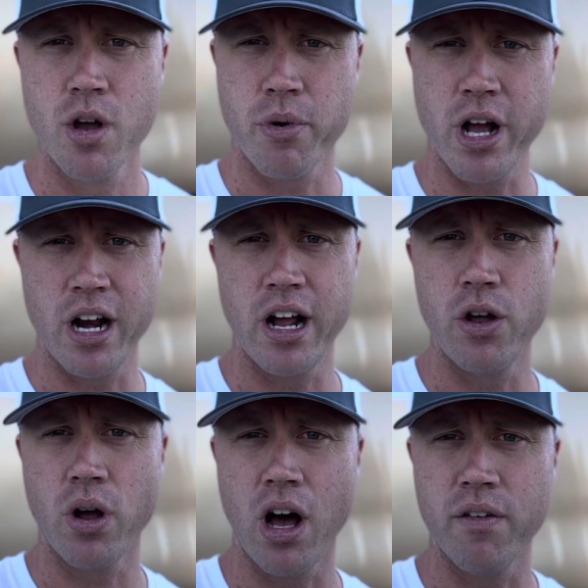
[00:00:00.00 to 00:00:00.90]
Brandon
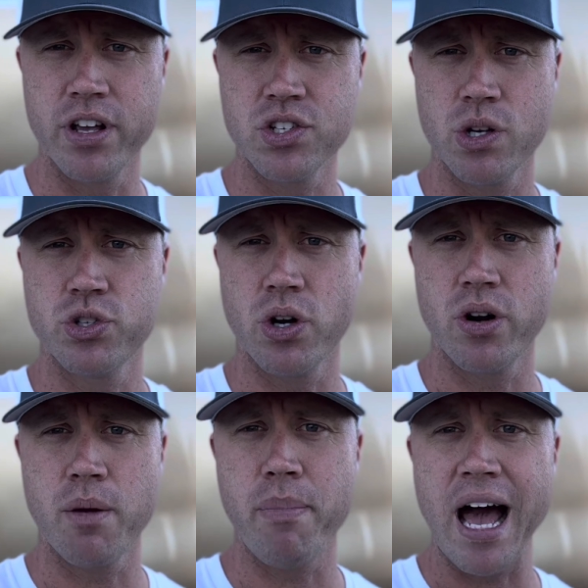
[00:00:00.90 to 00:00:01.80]
Ayuk obviously was
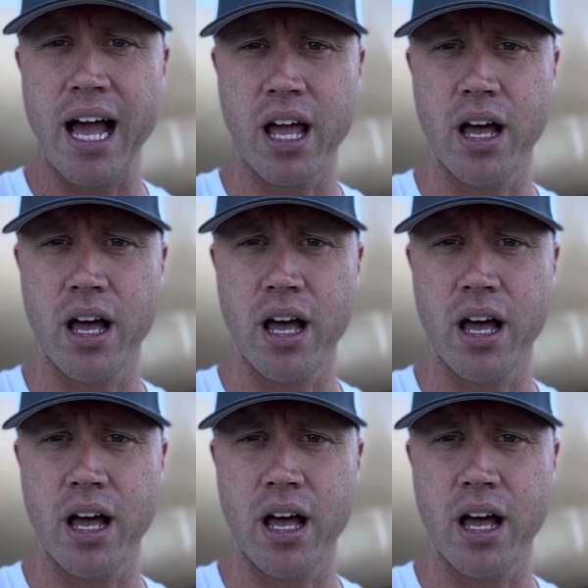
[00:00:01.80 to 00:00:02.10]
already back